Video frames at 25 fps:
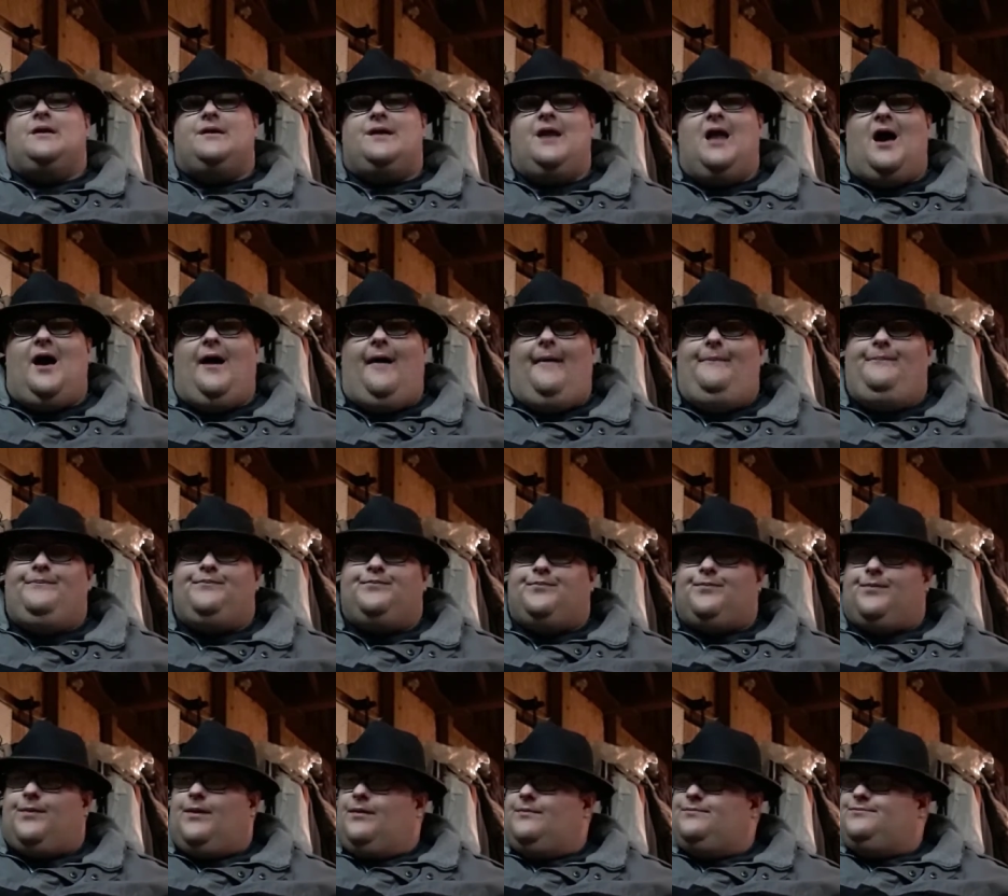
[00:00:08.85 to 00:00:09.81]
Now,
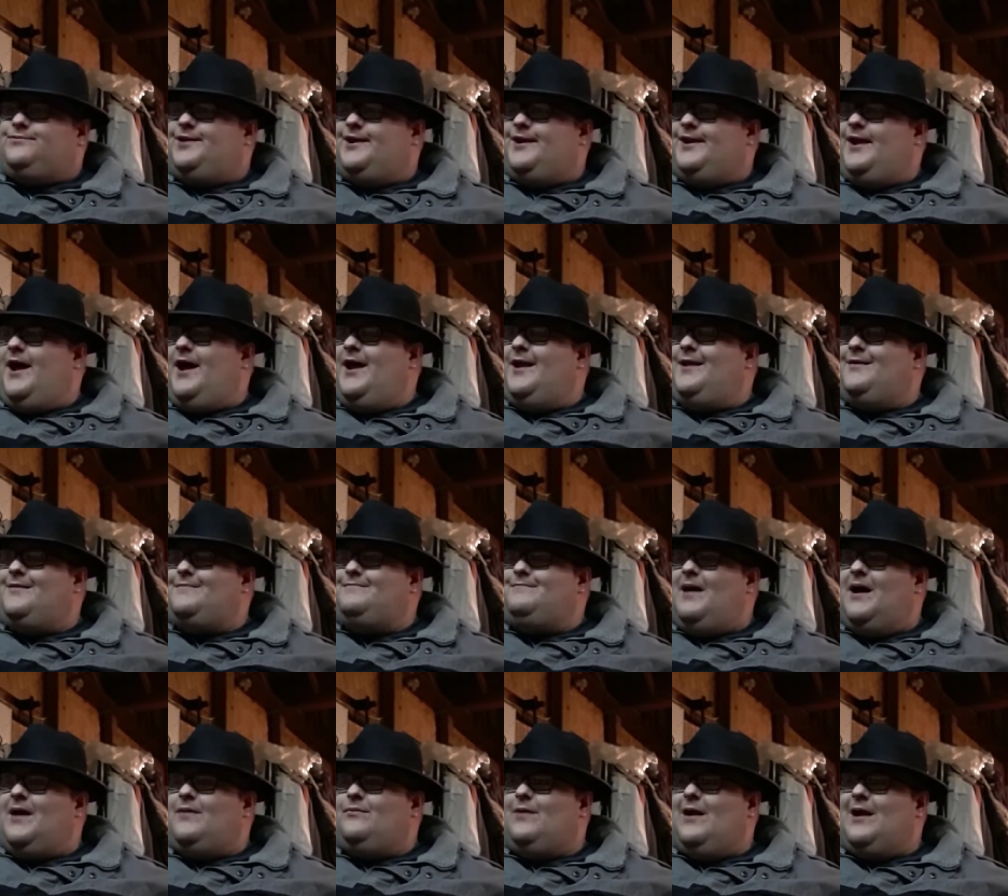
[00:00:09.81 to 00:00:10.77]
tonight on
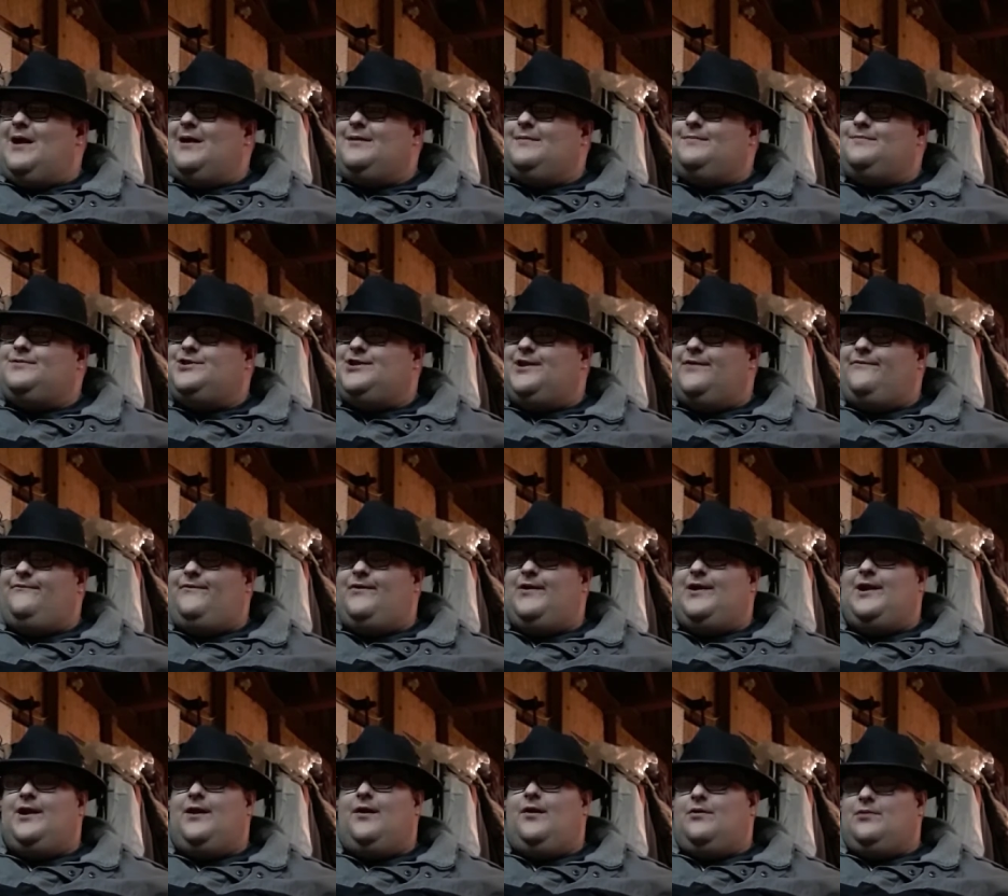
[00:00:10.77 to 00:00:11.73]
my random shit
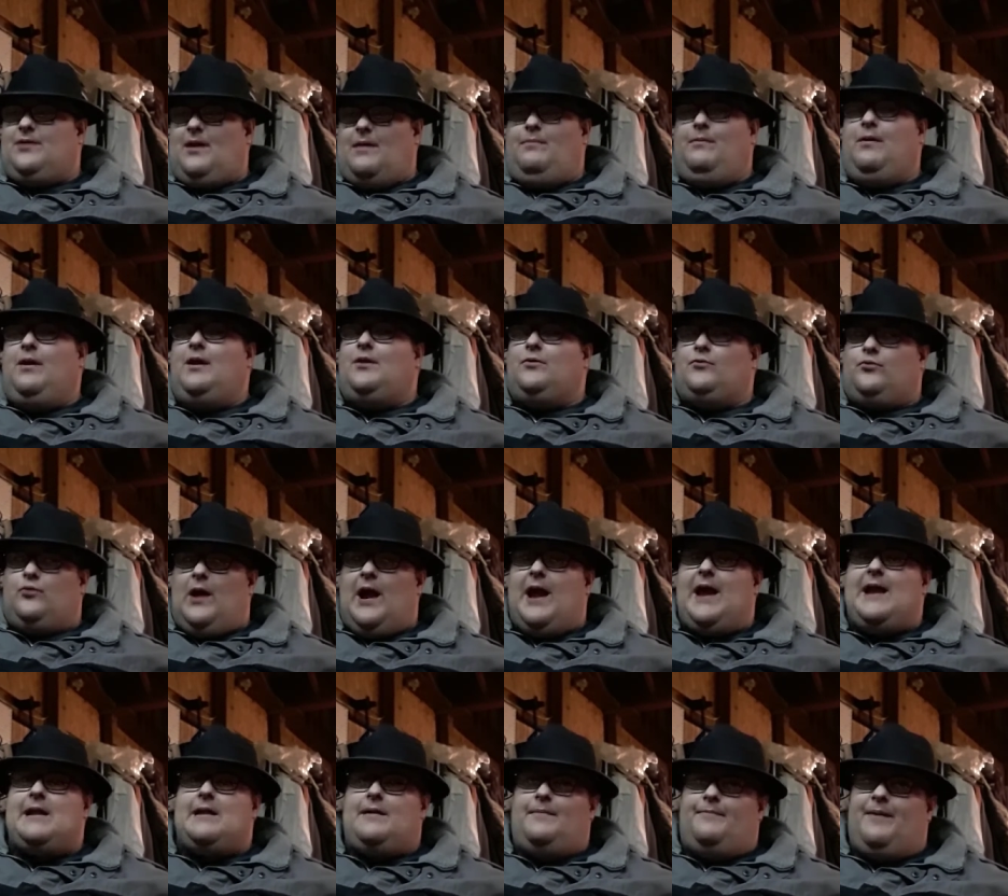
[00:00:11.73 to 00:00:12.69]
videos, I'm going to
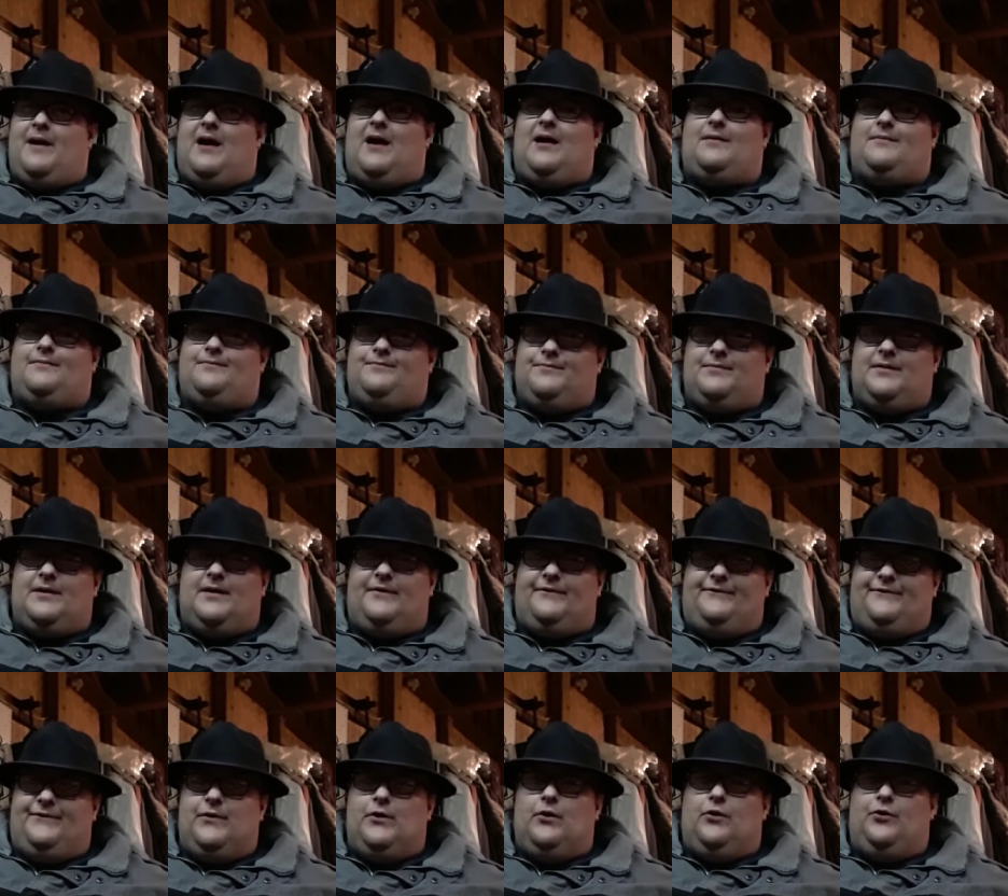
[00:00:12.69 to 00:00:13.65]
rant about a
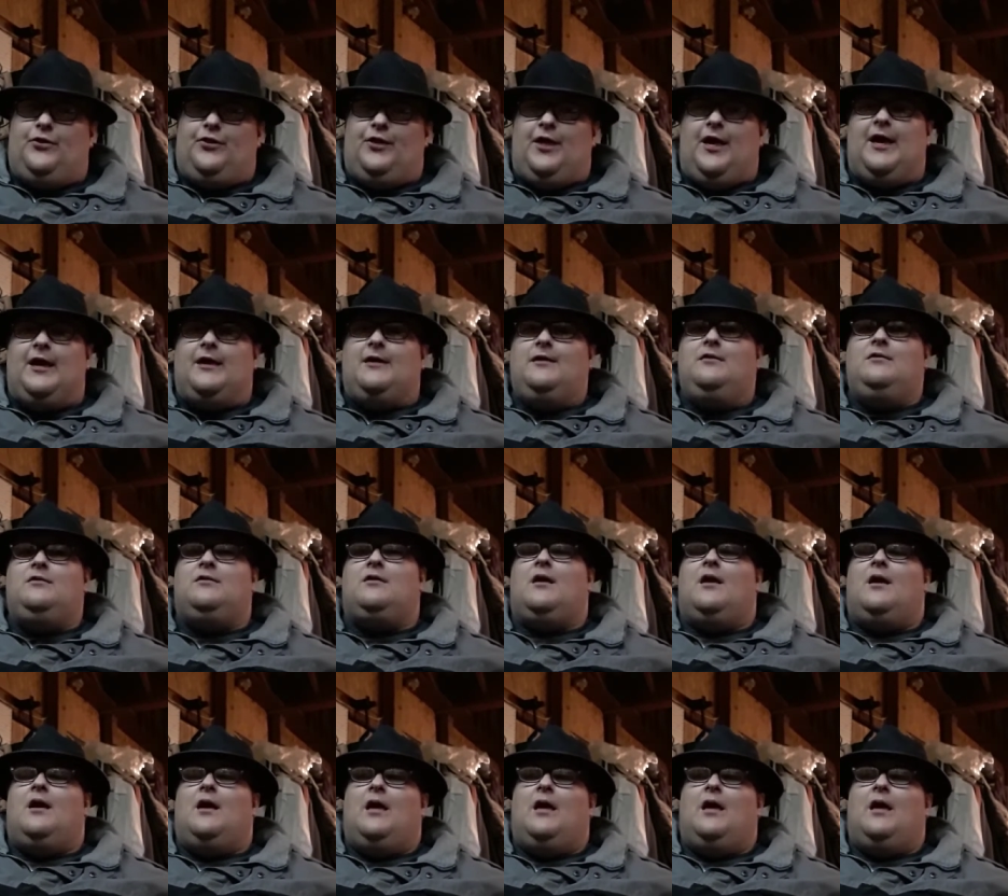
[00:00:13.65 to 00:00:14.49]
few things.